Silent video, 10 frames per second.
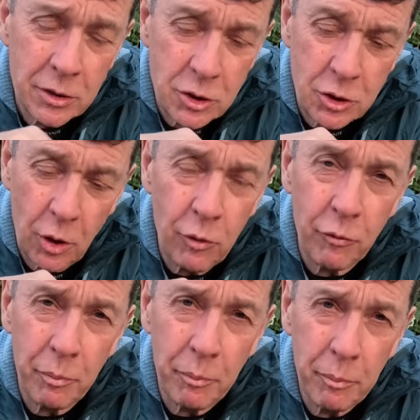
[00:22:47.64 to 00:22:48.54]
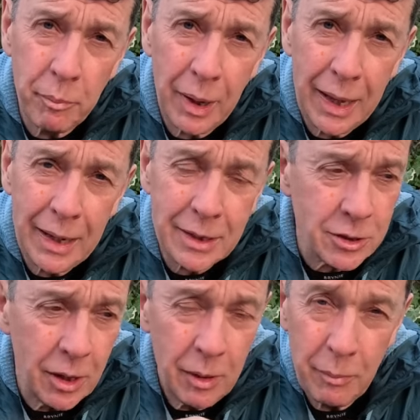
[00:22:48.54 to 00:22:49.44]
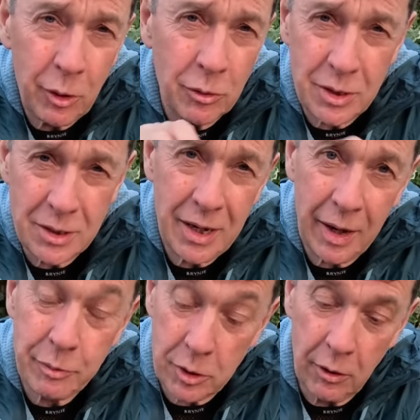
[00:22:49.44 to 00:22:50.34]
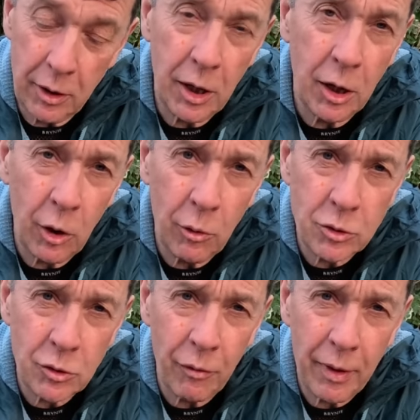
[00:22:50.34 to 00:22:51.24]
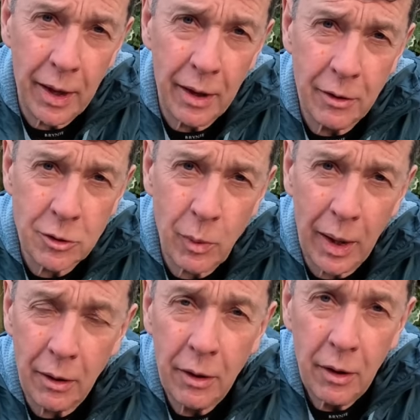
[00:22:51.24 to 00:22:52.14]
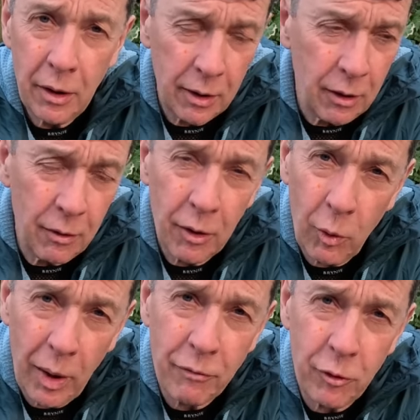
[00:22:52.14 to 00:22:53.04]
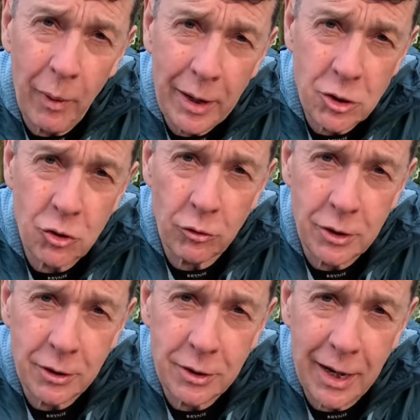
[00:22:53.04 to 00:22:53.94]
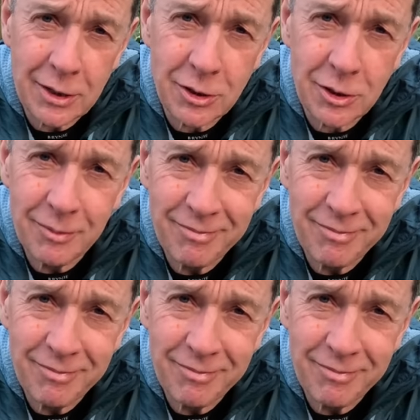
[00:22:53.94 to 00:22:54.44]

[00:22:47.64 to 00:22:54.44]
stove playlist, because there's absolutely loads on there as well, and quite a few exotic tests.